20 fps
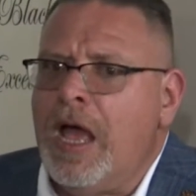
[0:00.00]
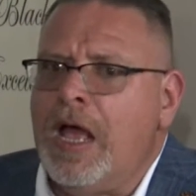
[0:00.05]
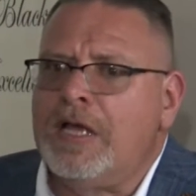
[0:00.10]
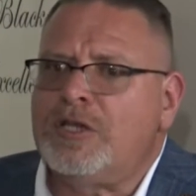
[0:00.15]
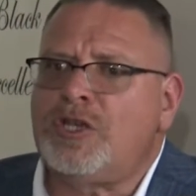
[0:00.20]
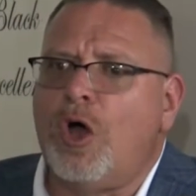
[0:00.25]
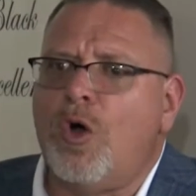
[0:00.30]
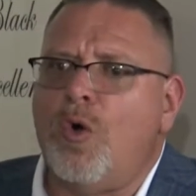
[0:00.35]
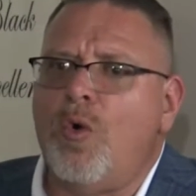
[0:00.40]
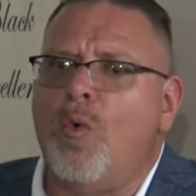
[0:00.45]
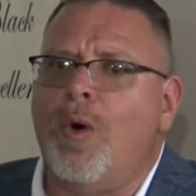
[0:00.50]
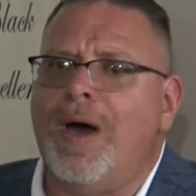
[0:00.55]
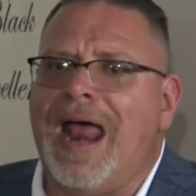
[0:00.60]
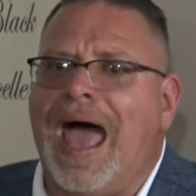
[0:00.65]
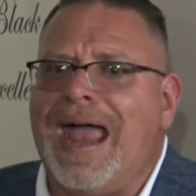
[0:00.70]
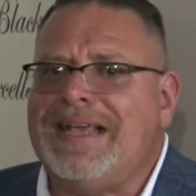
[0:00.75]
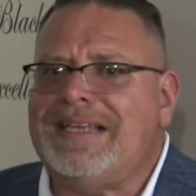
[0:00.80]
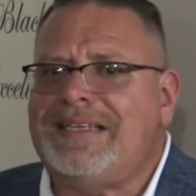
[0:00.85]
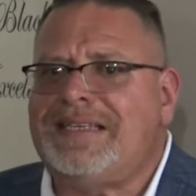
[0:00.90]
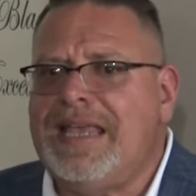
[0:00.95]
so what
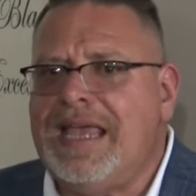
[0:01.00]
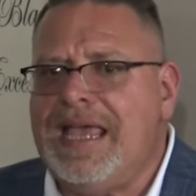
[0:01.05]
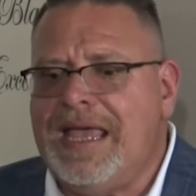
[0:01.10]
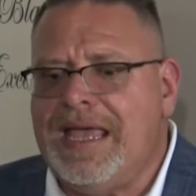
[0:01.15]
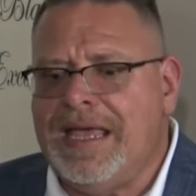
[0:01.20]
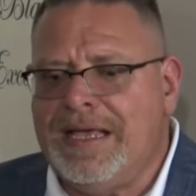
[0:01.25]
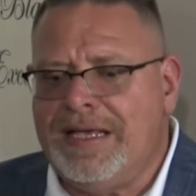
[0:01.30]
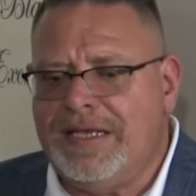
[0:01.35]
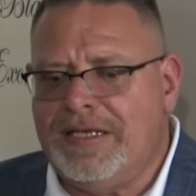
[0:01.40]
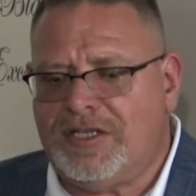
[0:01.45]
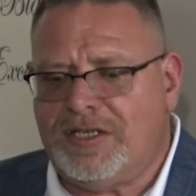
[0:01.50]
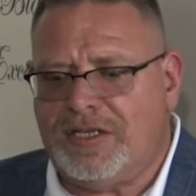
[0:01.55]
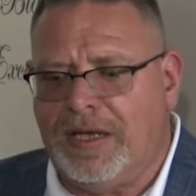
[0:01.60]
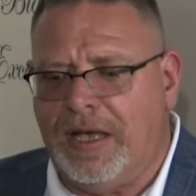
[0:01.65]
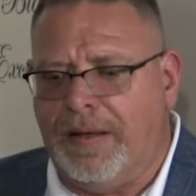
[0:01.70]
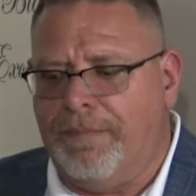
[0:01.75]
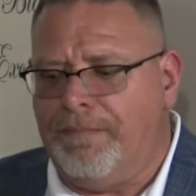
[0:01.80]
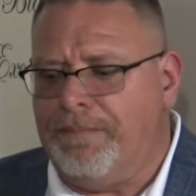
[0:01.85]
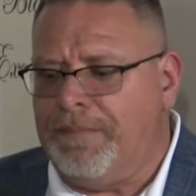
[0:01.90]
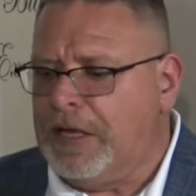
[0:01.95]
i see is
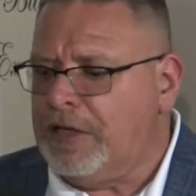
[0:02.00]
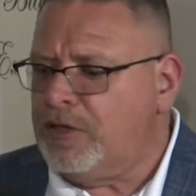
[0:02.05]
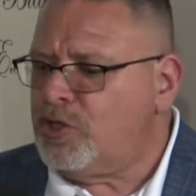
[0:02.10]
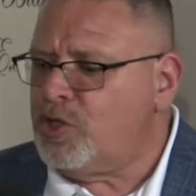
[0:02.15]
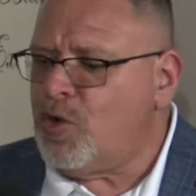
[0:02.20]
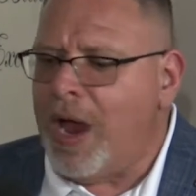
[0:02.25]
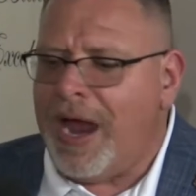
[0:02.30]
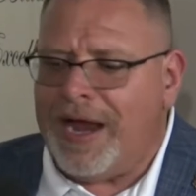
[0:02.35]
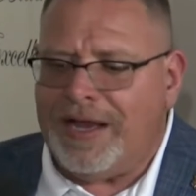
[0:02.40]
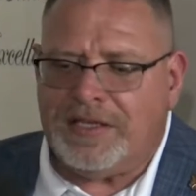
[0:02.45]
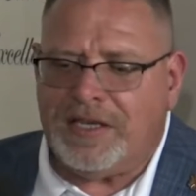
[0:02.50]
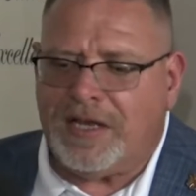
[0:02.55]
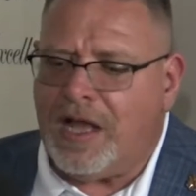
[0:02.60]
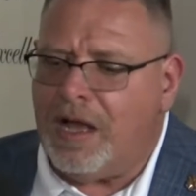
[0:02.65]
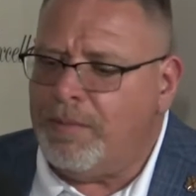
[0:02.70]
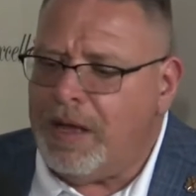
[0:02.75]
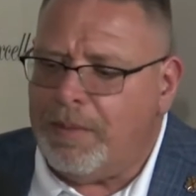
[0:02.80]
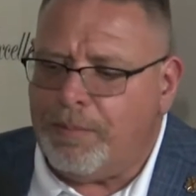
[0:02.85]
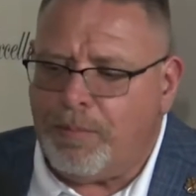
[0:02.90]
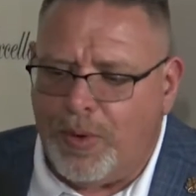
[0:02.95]
trying to
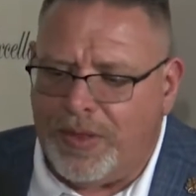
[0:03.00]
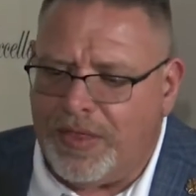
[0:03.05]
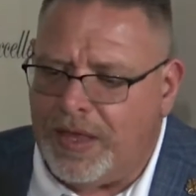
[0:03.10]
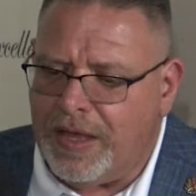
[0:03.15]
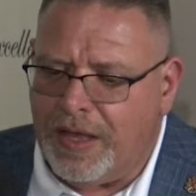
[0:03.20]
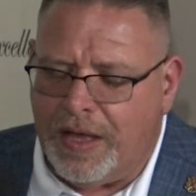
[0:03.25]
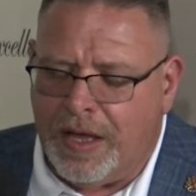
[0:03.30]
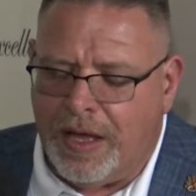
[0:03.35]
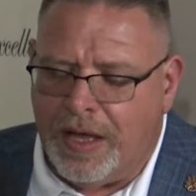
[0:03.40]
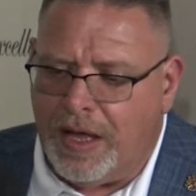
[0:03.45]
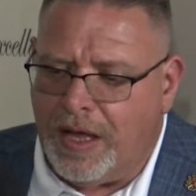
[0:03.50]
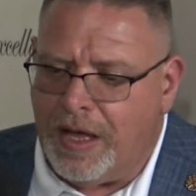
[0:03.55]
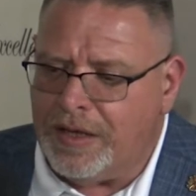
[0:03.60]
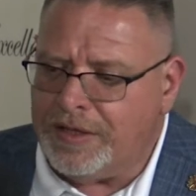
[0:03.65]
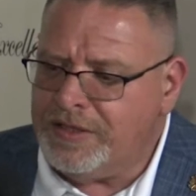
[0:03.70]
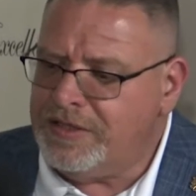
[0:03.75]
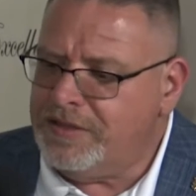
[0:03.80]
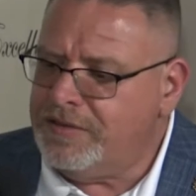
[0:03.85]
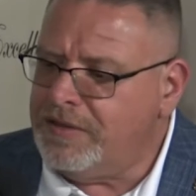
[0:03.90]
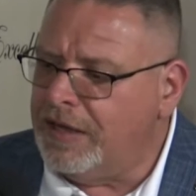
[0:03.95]
come up with a,
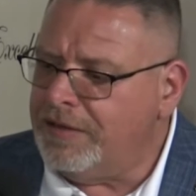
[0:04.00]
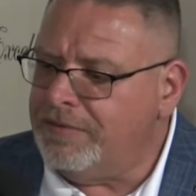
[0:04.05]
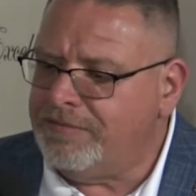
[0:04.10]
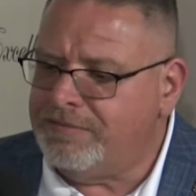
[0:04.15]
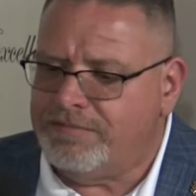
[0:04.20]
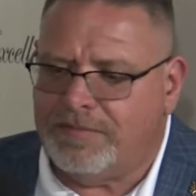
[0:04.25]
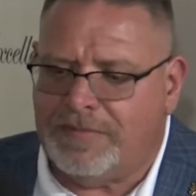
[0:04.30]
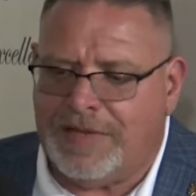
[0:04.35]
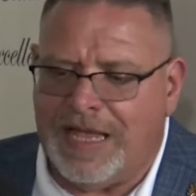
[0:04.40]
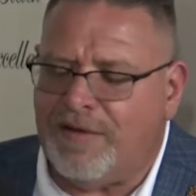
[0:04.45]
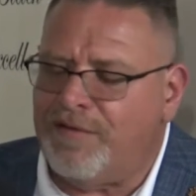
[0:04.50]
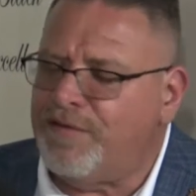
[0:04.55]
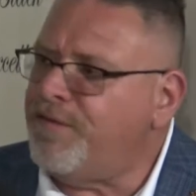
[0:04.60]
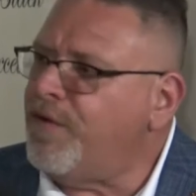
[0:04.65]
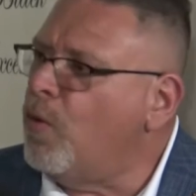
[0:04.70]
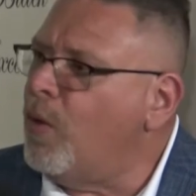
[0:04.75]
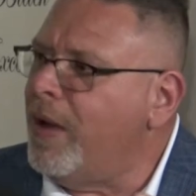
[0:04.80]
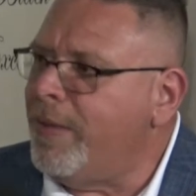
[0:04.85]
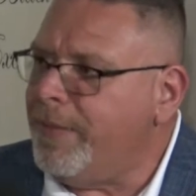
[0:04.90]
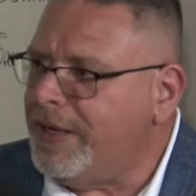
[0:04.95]
a, a, a thing
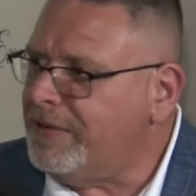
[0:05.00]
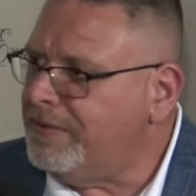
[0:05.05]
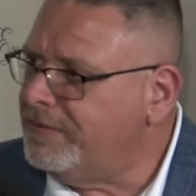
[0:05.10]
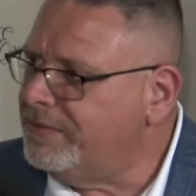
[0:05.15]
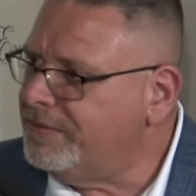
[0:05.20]
for women